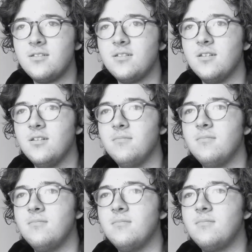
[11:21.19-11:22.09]

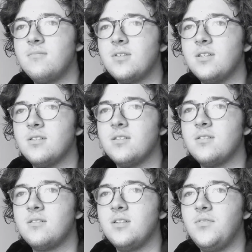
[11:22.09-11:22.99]
because
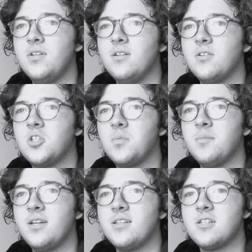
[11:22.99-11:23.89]
if you didn't know, Superman
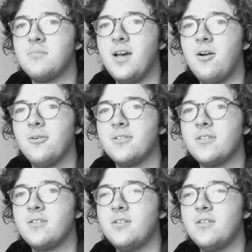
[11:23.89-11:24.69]
gets his powers